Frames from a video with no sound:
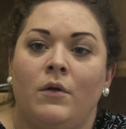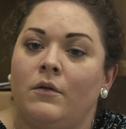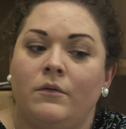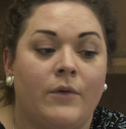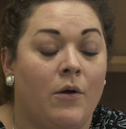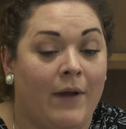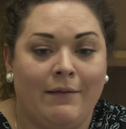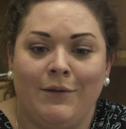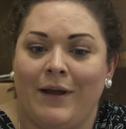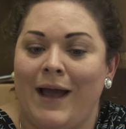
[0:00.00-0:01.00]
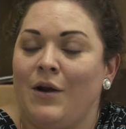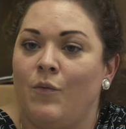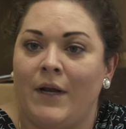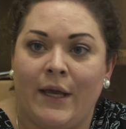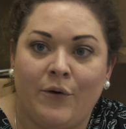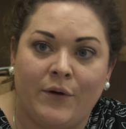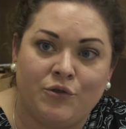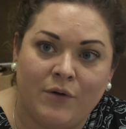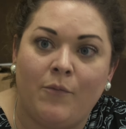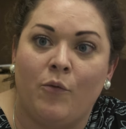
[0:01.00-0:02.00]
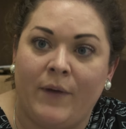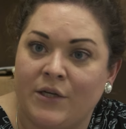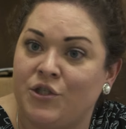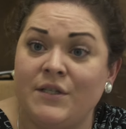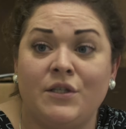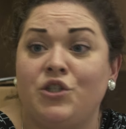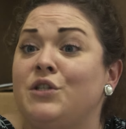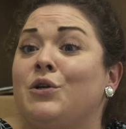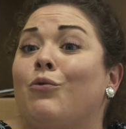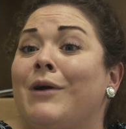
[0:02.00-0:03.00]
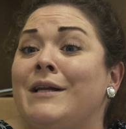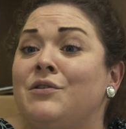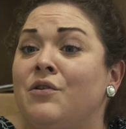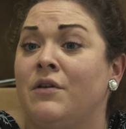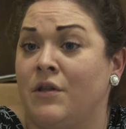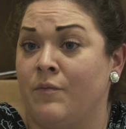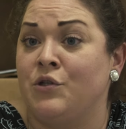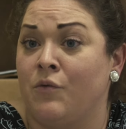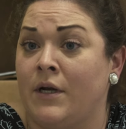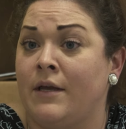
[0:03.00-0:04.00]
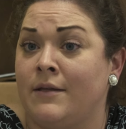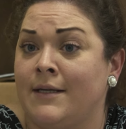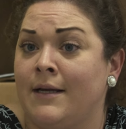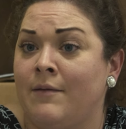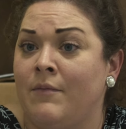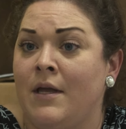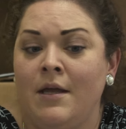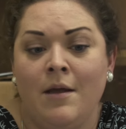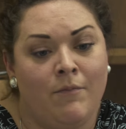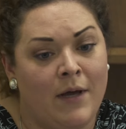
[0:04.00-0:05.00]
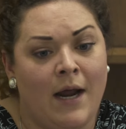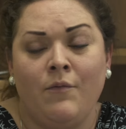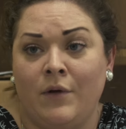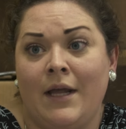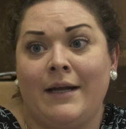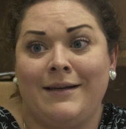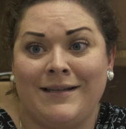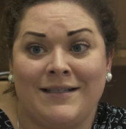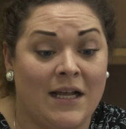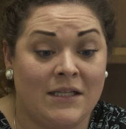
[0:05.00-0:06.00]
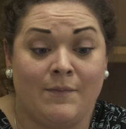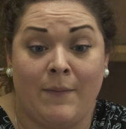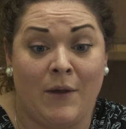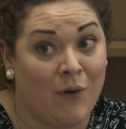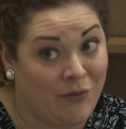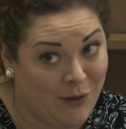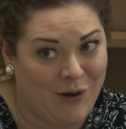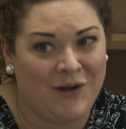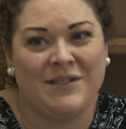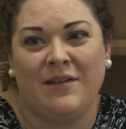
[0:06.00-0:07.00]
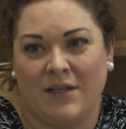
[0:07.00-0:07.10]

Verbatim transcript: Well, okay, look, I don't want to get her in trouble because she's she's a great student the majority of the time, but I would like to discuss maybe what the cause